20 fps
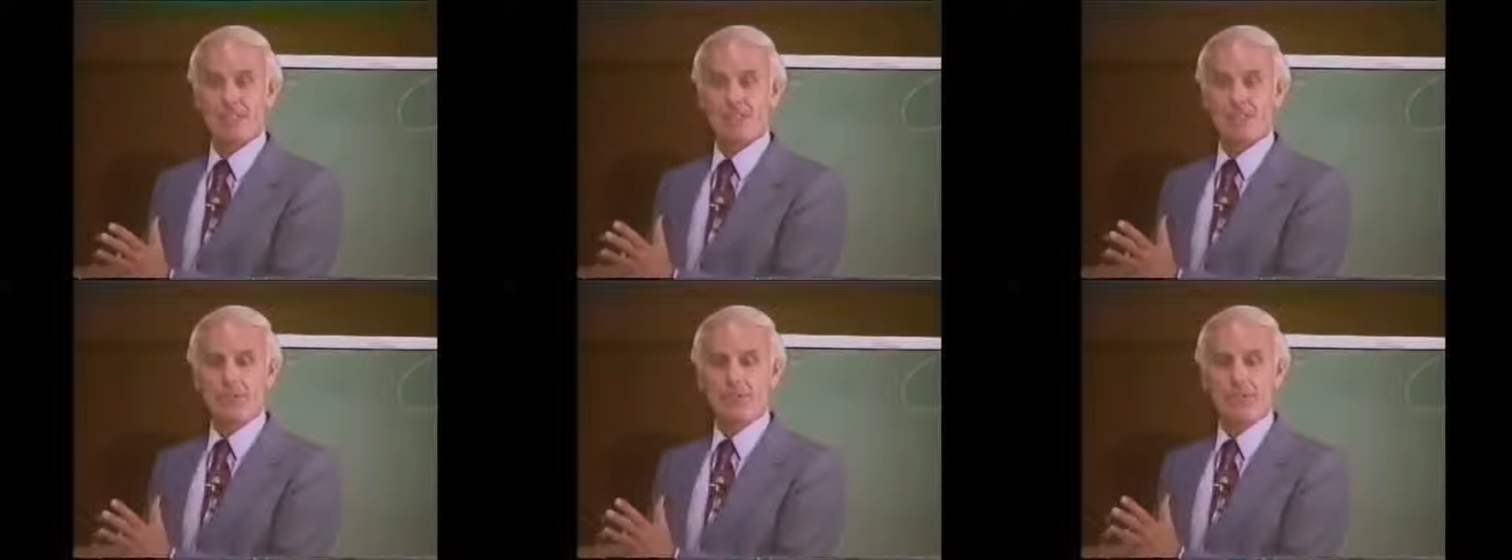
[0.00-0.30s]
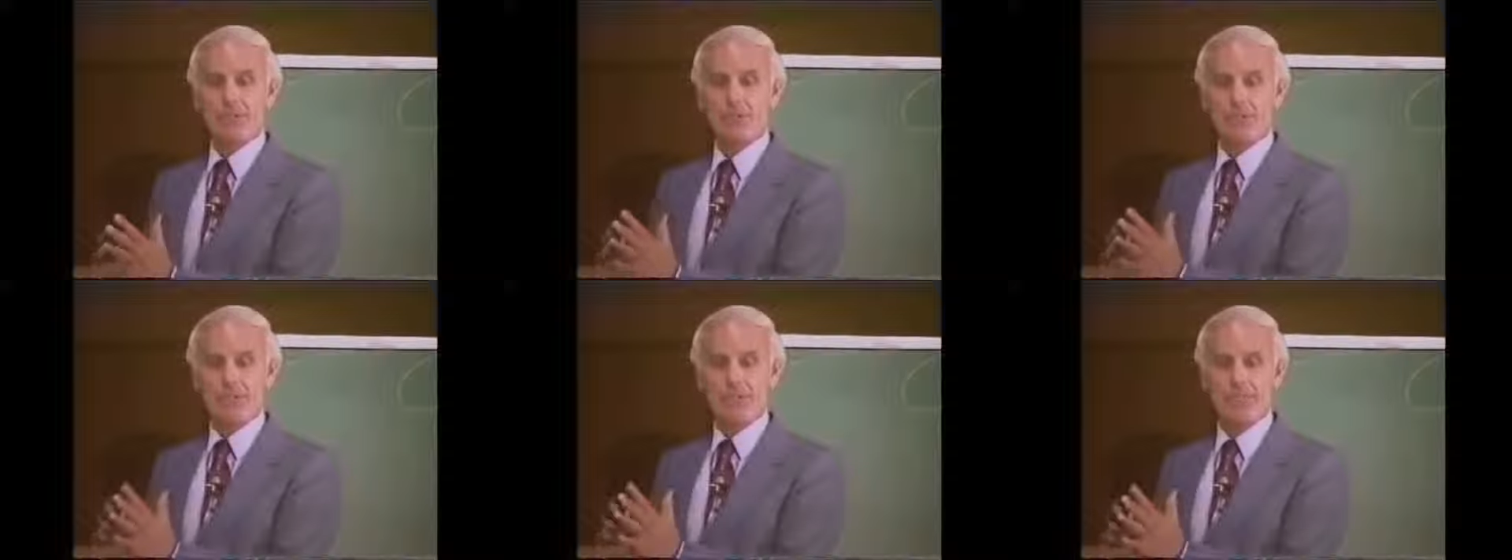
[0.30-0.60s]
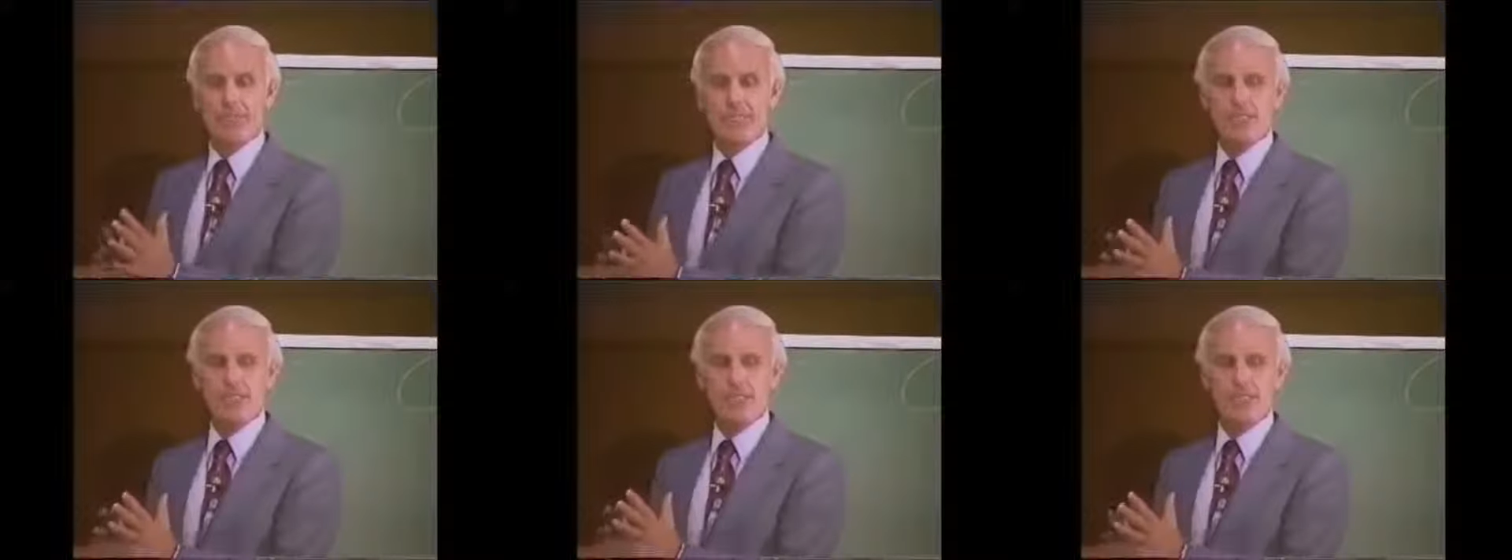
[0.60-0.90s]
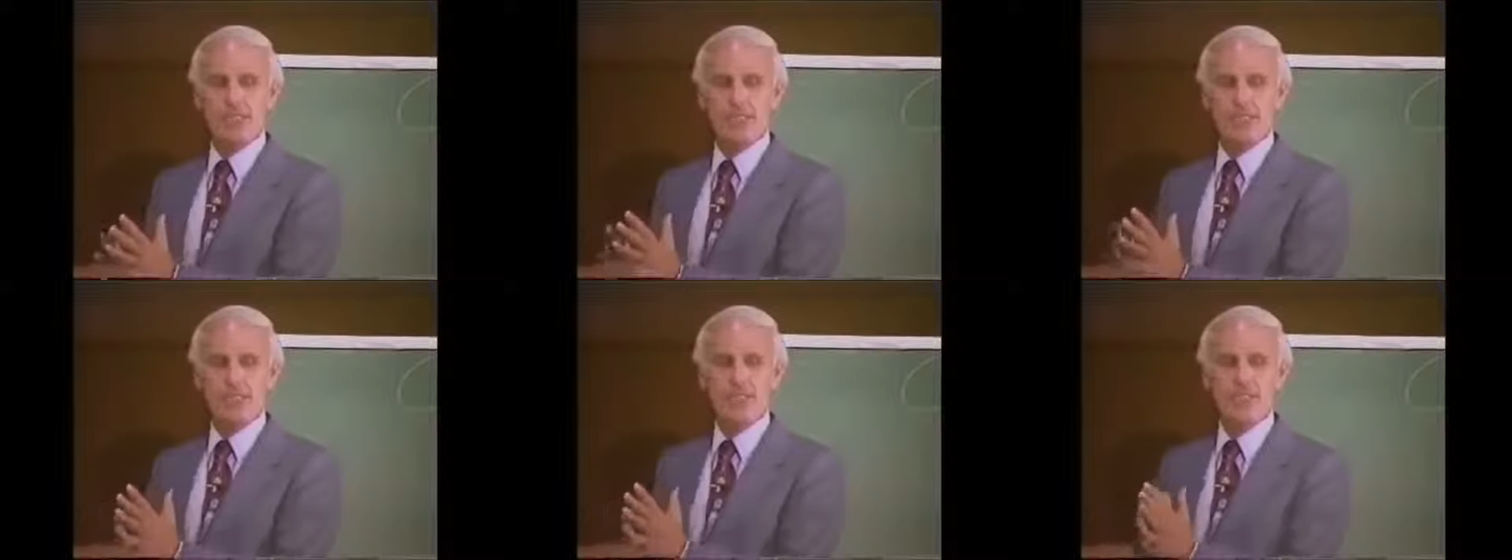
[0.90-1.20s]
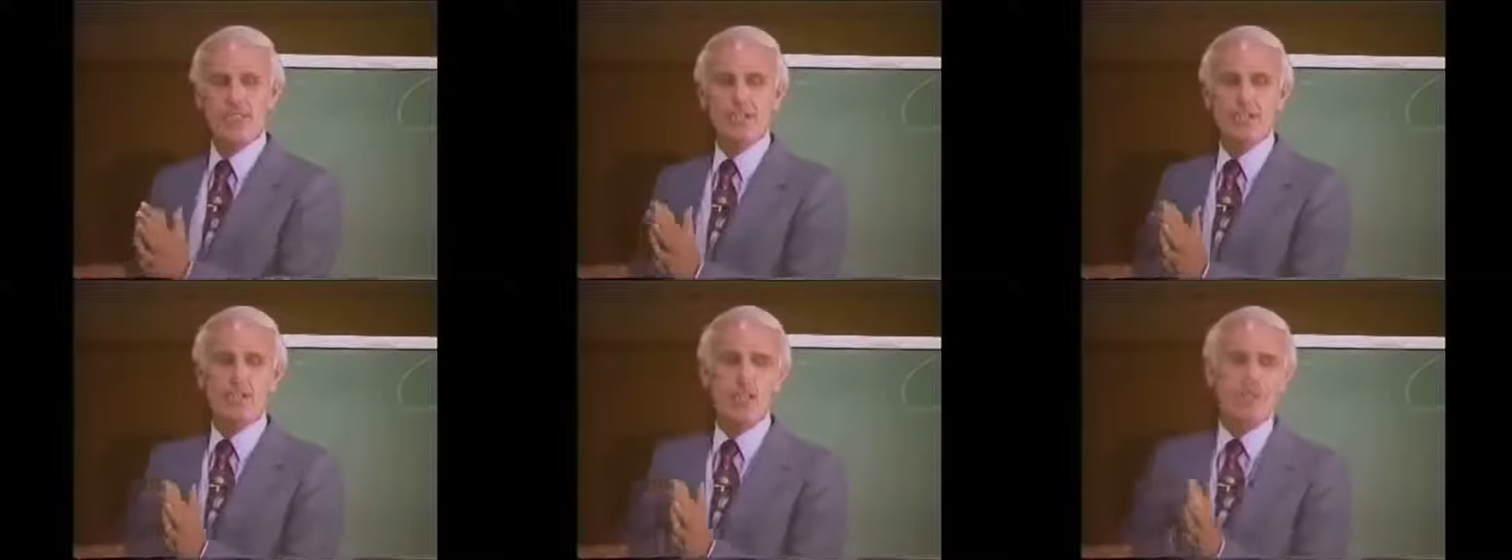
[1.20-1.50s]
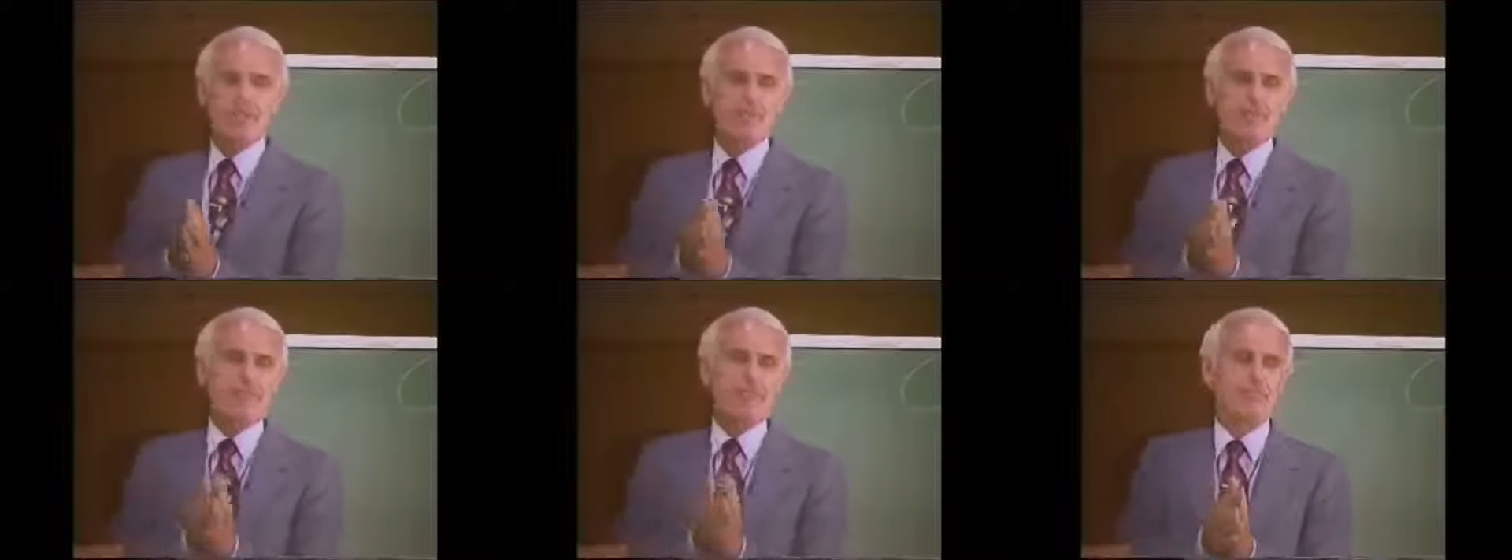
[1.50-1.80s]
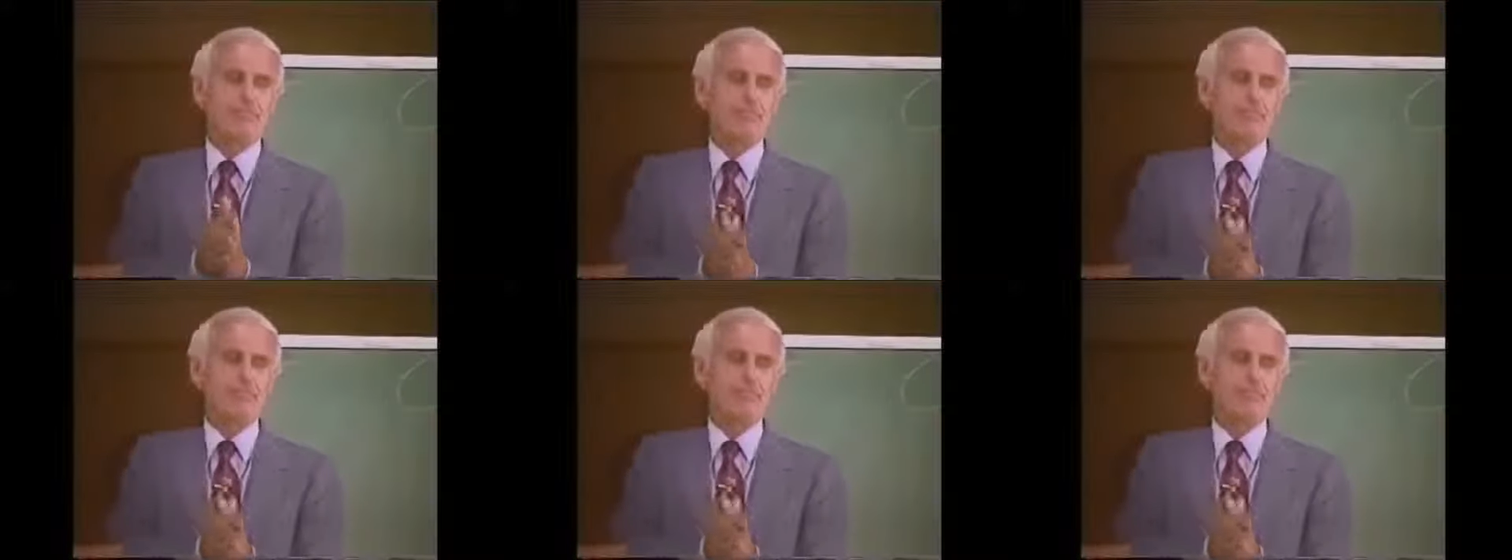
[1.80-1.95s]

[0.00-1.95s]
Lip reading: So see, reasons can change your life.